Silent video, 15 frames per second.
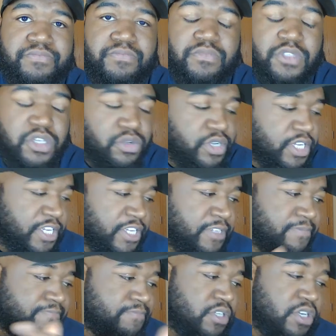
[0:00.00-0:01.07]
So,
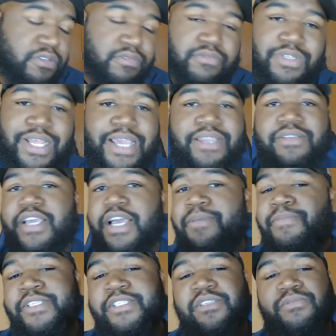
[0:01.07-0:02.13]
like,
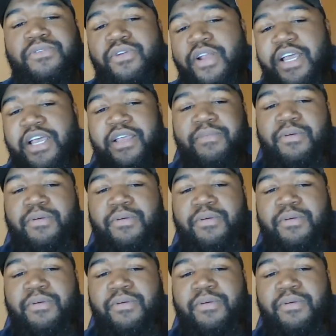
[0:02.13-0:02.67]
comment, subscribe,